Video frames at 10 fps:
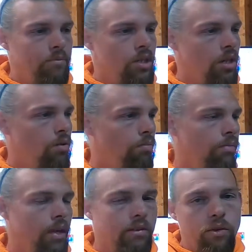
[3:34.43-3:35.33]
So
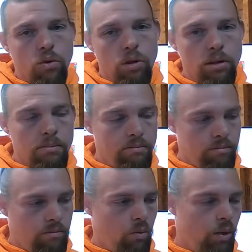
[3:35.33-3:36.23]
therefore,
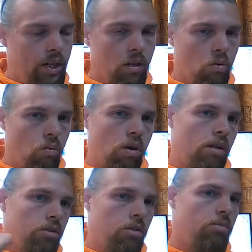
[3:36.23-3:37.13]
we don't
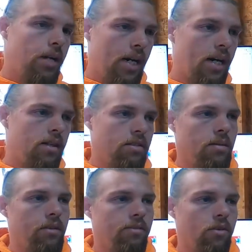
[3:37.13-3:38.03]
want to buy
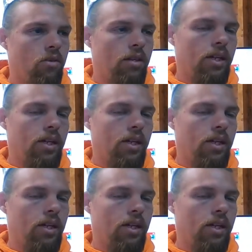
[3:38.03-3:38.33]
something foreign.